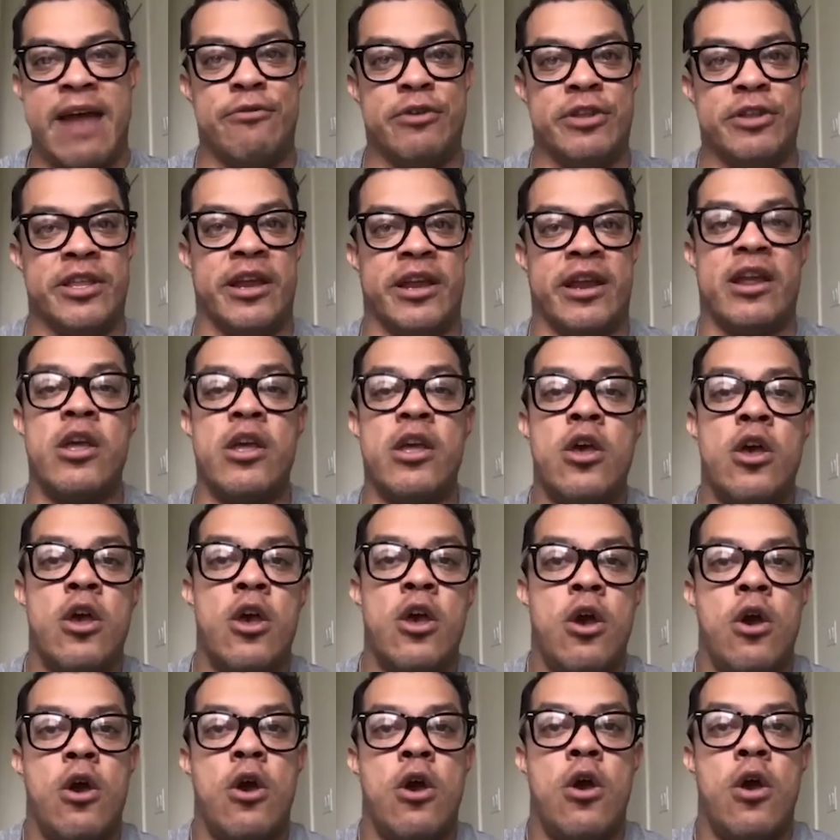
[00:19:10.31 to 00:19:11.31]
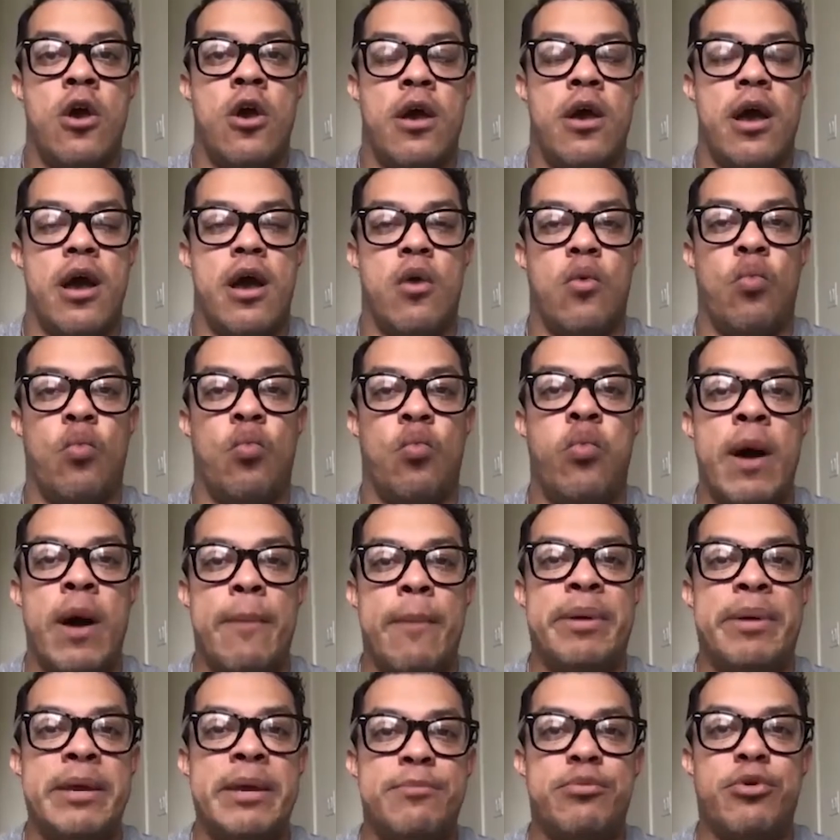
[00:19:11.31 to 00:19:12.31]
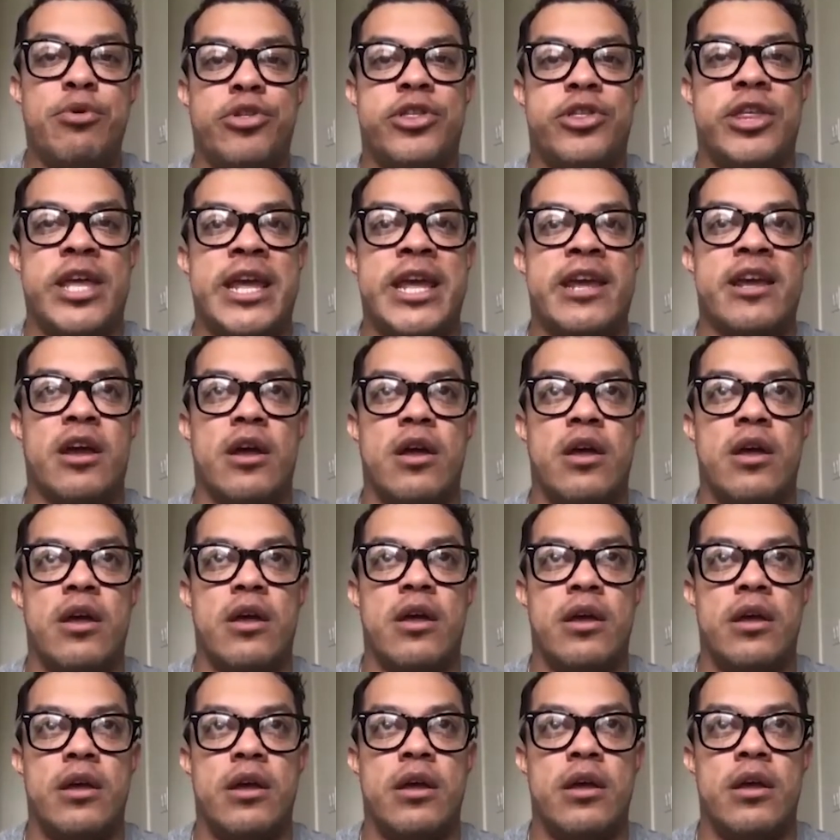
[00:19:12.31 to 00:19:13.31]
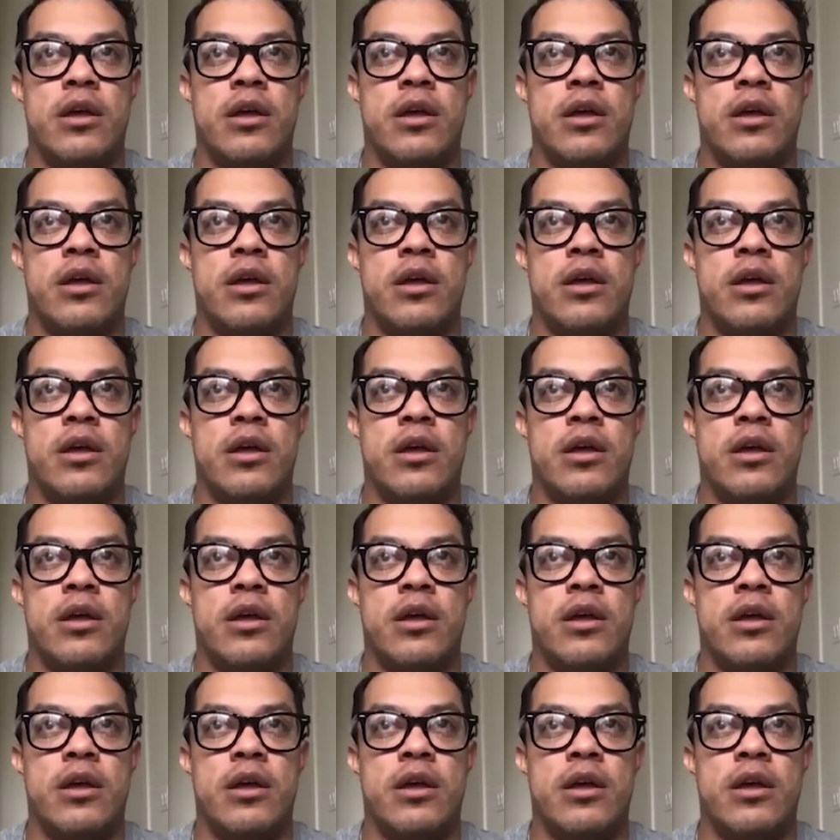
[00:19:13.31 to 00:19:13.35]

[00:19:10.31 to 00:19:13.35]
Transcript: Look at everything. What people think